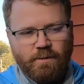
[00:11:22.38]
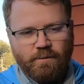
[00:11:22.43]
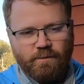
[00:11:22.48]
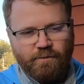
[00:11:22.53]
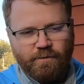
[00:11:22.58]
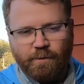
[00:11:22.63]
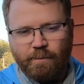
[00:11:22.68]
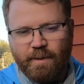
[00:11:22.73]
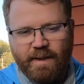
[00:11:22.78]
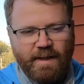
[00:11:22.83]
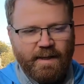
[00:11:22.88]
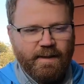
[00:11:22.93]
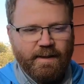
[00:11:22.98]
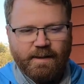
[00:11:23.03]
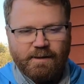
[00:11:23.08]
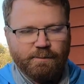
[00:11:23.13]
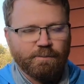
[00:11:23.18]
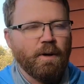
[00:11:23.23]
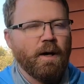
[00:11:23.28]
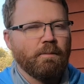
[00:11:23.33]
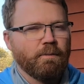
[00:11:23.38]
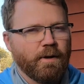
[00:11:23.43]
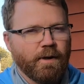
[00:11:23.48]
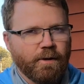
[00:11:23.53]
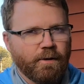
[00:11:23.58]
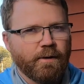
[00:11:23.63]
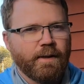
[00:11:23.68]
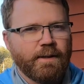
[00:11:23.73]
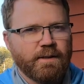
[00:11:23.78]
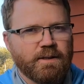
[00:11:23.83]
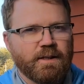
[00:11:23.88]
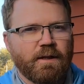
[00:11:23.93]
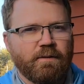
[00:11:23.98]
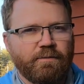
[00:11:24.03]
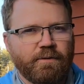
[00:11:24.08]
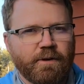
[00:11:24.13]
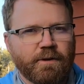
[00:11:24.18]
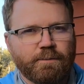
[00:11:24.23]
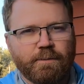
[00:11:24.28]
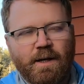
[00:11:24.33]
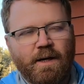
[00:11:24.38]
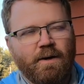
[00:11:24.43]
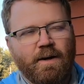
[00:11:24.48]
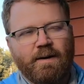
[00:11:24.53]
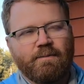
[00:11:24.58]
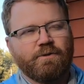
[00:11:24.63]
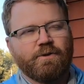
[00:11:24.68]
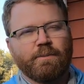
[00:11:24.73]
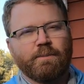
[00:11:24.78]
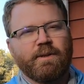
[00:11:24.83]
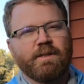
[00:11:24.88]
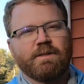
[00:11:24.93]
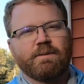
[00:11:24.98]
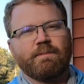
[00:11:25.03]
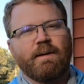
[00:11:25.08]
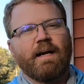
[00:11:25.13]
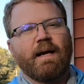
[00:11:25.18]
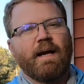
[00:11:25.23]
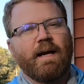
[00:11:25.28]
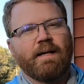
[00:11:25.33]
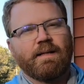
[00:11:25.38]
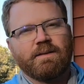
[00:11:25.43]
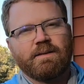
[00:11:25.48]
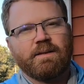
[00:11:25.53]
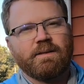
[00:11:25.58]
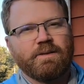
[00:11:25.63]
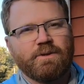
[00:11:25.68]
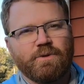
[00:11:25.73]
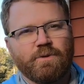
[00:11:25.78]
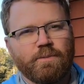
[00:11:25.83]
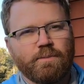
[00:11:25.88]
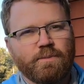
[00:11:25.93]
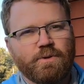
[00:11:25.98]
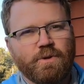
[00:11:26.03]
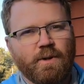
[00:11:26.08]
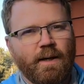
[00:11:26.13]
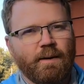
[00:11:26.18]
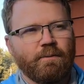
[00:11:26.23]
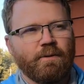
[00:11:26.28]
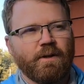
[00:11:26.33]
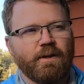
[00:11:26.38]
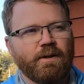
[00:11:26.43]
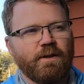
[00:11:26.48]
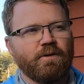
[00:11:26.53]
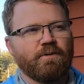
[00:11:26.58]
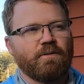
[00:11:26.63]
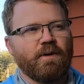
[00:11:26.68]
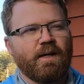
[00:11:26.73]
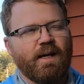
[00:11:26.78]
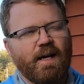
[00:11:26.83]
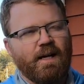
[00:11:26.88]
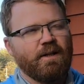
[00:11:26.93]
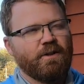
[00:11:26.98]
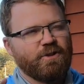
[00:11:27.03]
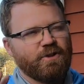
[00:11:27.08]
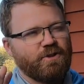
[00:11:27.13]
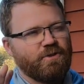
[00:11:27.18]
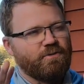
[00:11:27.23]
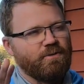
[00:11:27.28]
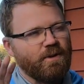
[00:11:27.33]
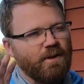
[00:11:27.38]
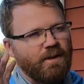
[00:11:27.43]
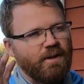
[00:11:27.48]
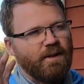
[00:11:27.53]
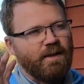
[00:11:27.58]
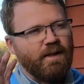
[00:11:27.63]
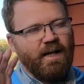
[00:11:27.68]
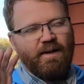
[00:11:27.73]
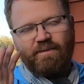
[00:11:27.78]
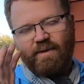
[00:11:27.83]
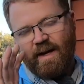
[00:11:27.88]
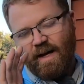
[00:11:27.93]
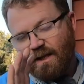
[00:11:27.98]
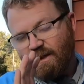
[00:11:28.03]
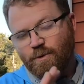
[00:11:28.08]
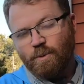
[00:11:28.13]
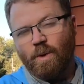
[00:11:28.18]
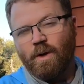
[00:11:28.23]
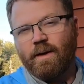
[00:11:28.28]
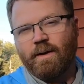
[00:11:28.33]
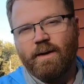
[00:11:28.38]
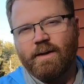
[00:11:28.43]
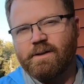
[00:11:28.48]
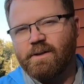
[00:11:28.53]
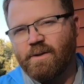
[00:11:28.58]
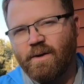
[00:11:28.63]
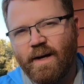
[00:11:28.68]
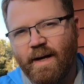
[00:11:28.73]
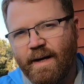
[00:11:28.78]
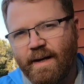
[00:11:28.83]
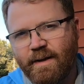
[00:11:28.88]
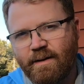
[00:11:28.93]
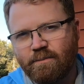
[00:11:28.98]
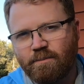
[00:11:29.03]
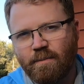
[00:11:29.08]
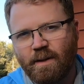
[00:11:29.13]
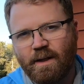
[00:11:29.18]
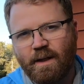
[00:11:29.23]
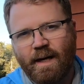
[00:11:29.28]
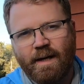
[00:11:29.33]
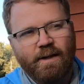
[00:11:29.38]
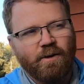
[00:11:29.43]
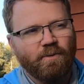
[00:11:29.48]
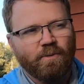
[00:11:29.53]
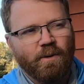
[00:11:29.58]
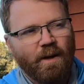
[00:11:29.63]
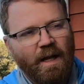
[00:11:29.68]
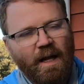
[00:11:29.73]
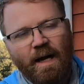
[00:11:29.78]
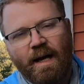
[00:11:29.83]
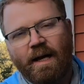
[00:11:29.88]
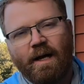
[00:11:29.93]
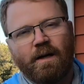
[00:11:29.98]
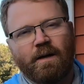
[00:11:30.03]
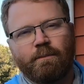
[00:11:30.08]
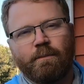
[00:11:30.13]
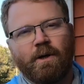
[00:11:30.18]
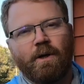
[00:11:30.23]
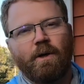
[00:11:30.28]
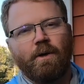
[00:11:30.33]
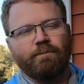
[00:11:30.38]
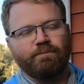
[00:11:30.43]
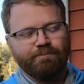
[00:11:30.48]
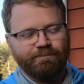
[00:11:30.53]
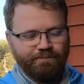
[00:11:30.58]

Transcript: For me, that's probably a green sunfish, but I don't have a tremendous amount of access to them, so I really don't. I kind of just, if I catch one, that's great, but I don't rely on them at all.